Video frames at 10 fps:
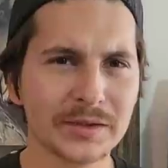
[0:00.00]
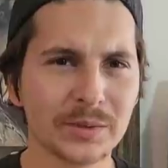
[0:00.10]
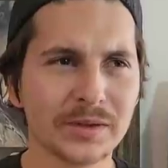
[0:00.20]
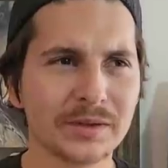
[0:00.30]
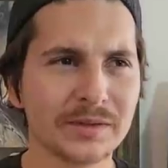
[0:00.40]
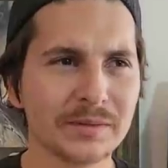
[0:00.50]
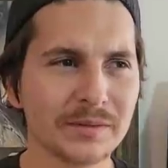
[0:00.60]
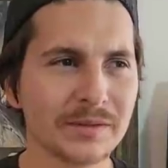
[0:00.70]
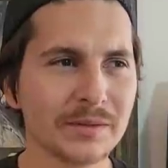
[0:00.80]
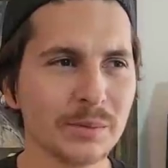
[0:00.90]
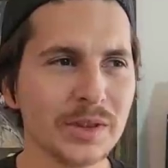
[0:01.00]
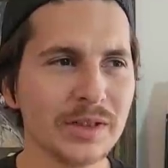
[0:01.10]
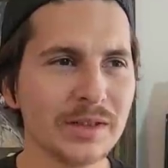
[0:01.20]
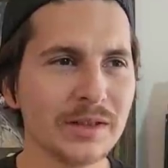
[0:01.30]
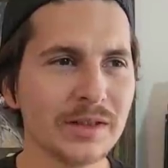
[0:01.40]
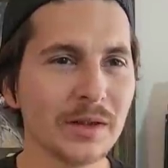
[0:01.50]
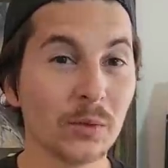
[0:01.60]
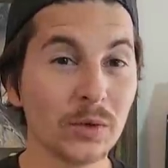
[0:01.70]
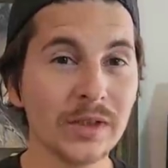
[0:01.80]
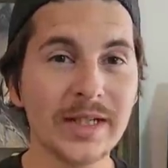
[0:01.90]
this would be
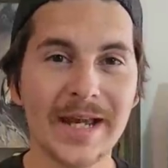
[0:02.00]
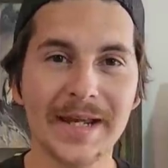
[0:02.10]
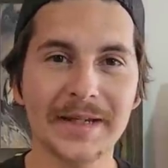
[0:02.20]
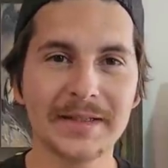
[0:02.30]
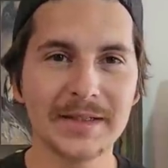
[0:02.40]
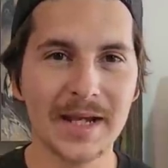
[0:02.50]
really handy